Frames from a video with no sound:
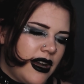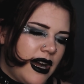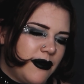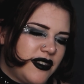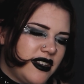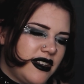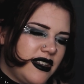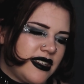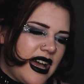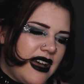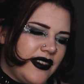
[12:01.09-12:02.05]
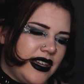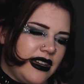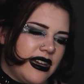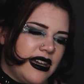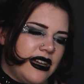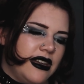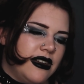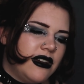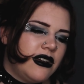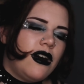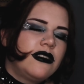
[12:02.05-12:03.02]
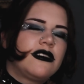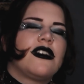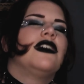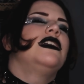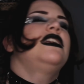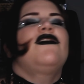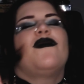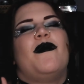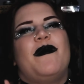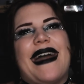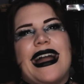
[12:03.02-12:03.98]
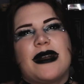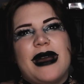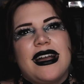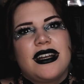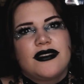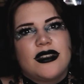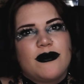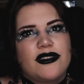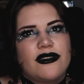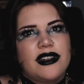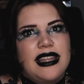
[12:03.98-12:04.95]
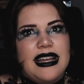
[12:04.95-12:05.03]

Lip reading: option is having an alternative backpack of some sort,